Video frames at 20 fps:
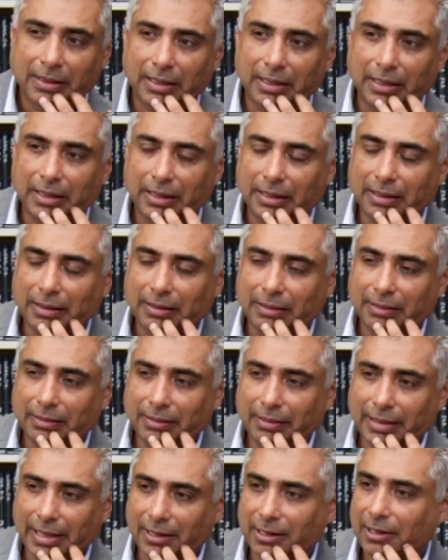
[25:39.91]

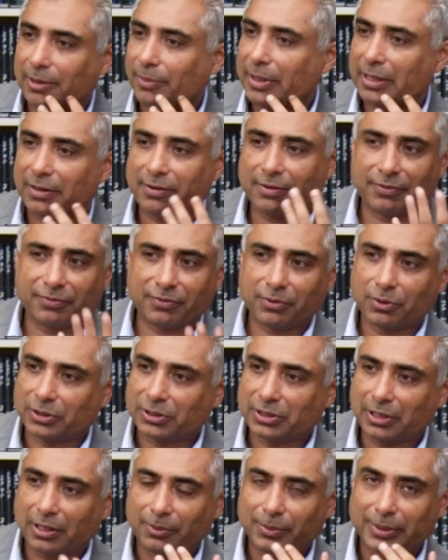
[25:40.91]
Latin America, of
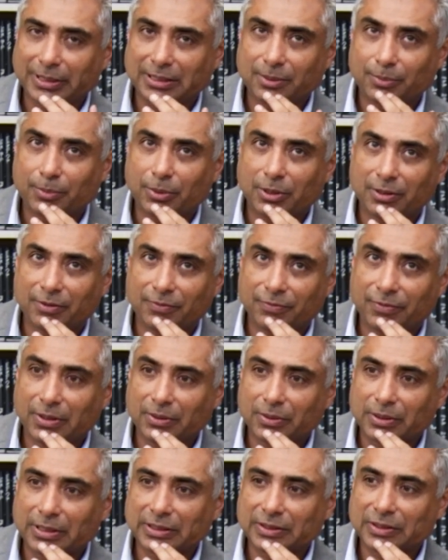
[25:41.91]
course, always an important
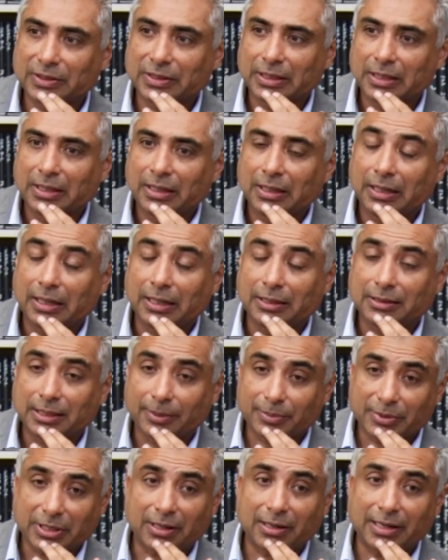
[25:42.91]
focus.
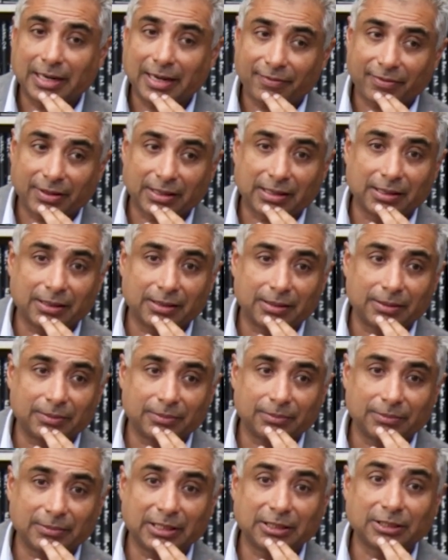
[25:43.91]
Sub-Saharan Africa,
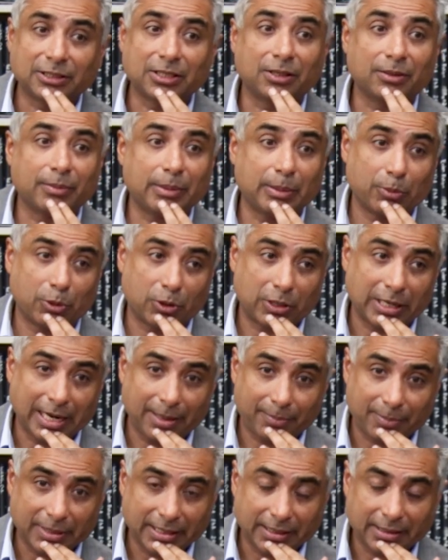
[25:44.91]
there's going to be more
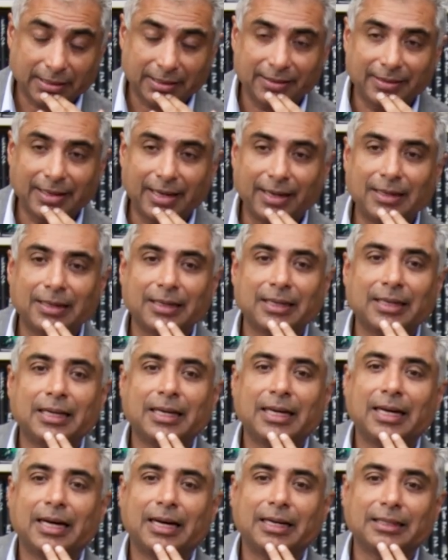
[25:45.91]
happening in that.
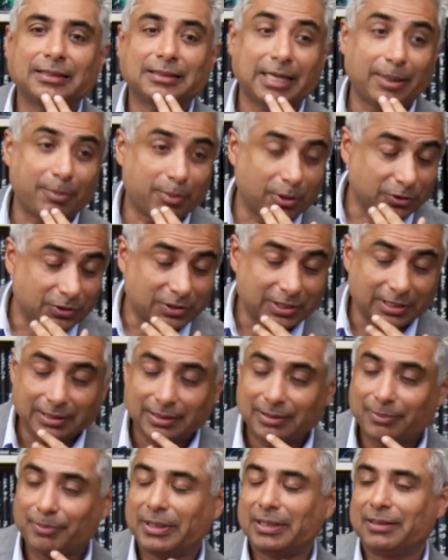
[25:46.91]
Stay
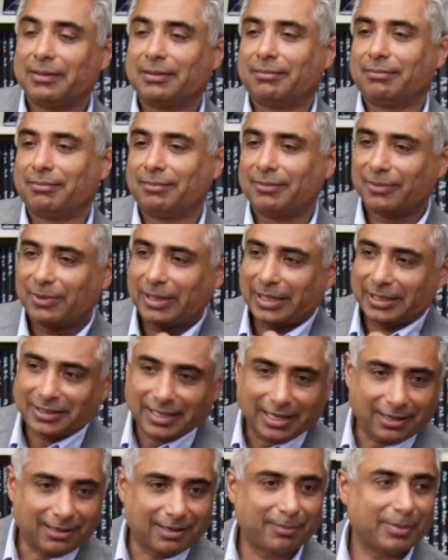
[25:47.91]
posted.
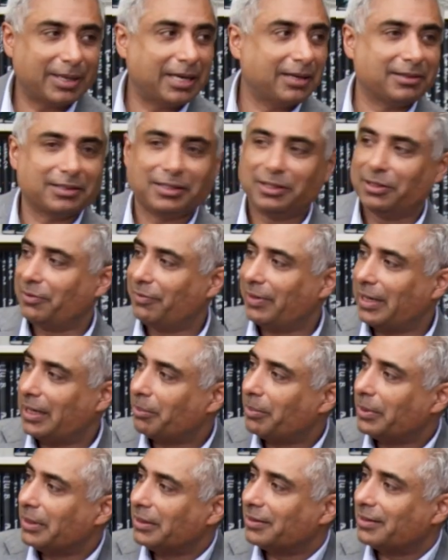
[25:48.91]
Excited about new
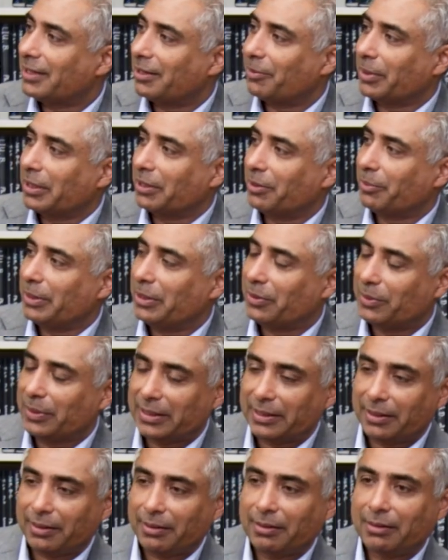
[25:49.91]
developments that we're going to be doing
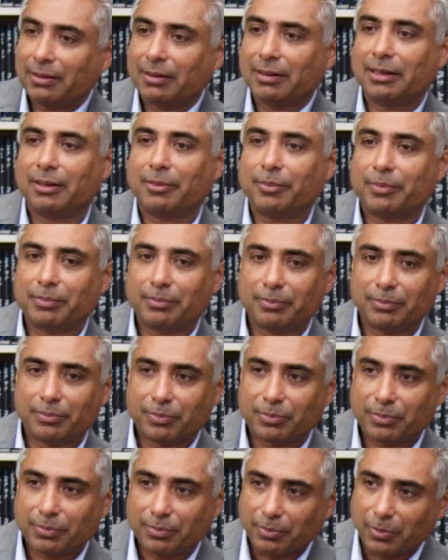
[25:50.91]
there.
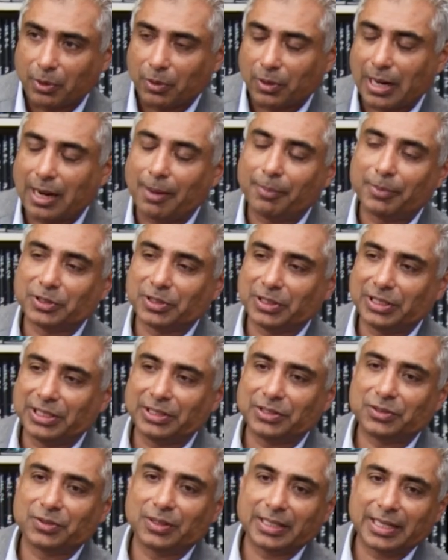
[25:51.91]
More
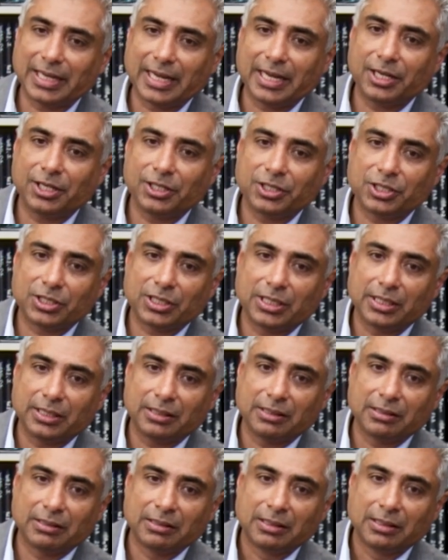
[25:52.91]
opportunities to engage
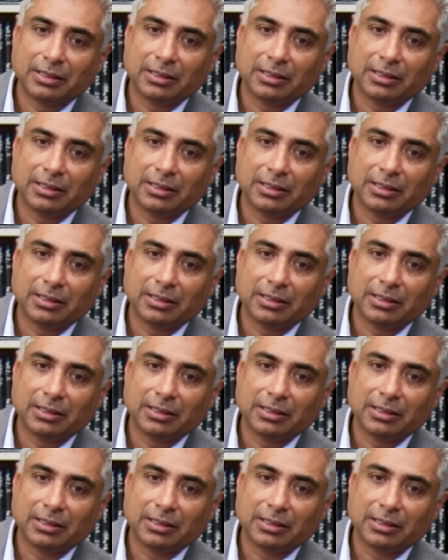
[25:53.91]
in